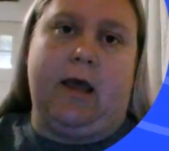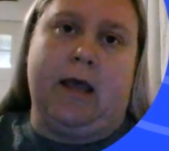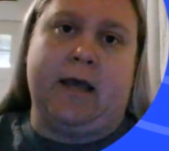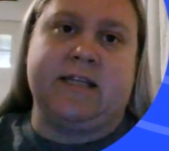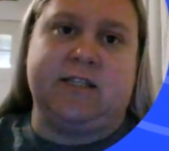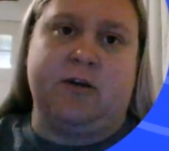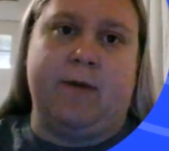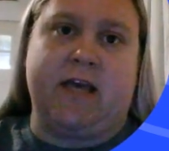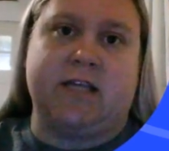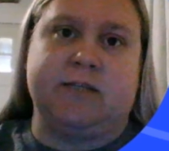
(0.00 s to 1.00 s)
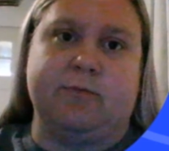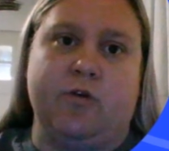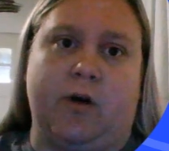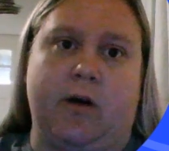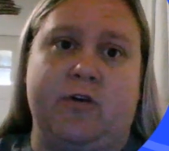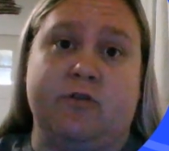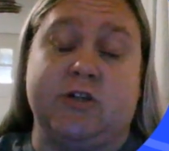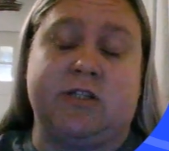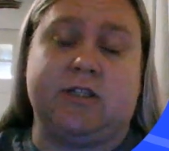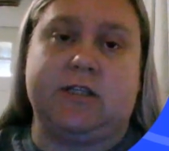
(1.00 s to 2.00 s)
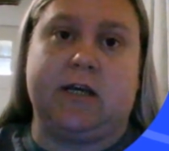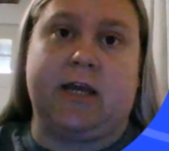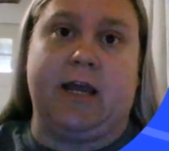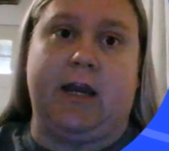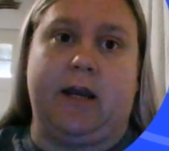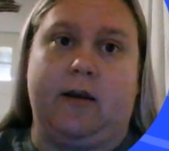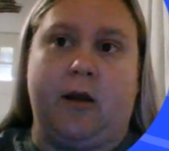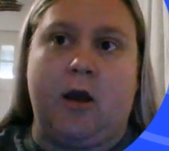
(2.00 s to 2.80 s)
it could still make it smoother if you just can